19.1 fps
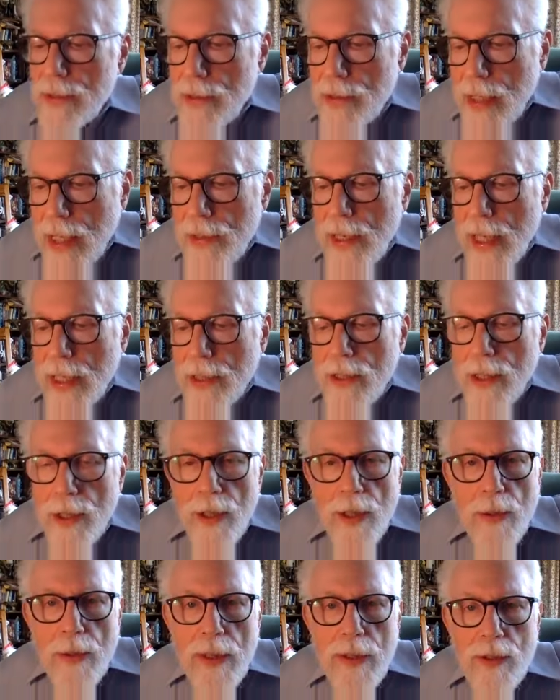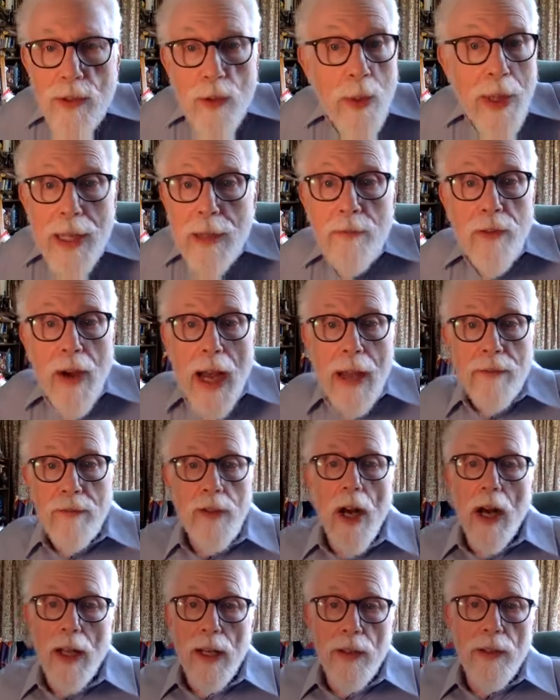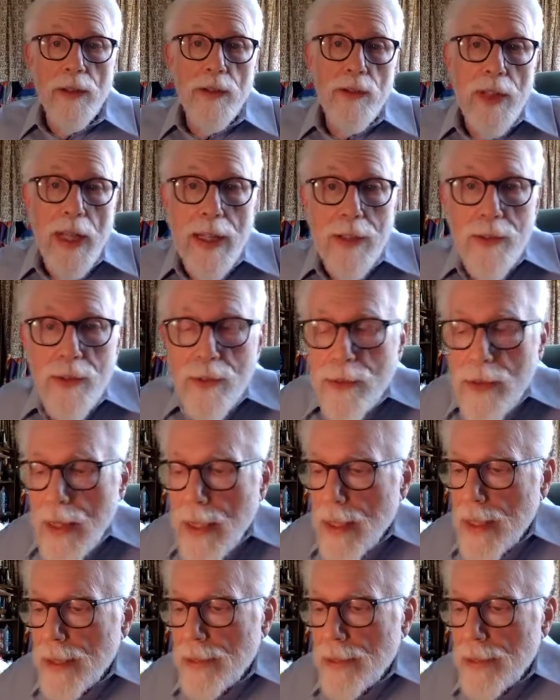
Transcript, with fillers: send that to you. It's $25. That's